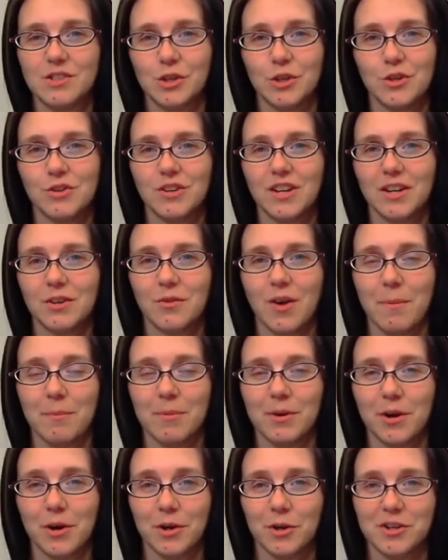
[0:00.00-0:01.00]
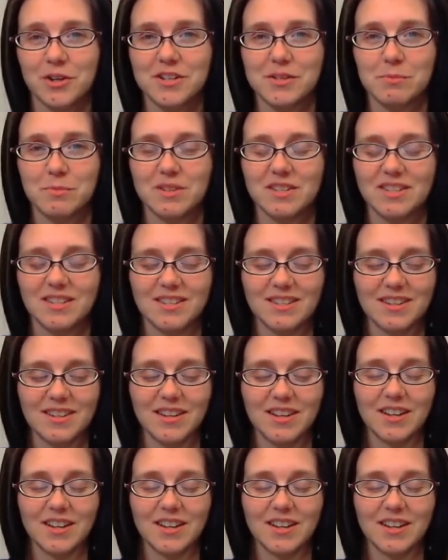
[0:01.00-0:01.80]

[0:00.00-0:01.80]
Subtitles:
so you can wrap it on Christmas